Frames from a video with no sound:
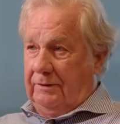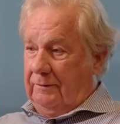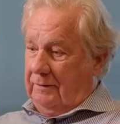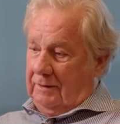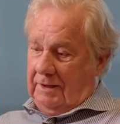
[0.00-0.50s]

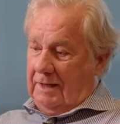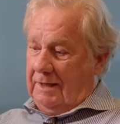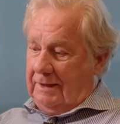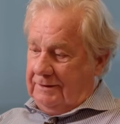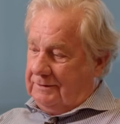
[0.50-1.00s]
And the
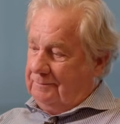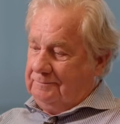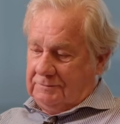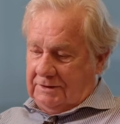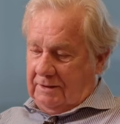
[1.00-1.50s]
A's,
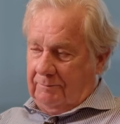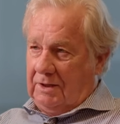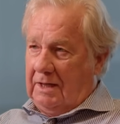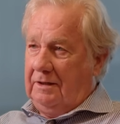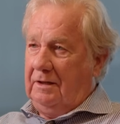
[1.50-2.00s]
get them
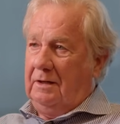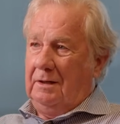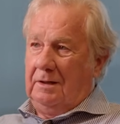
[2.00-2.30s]
done.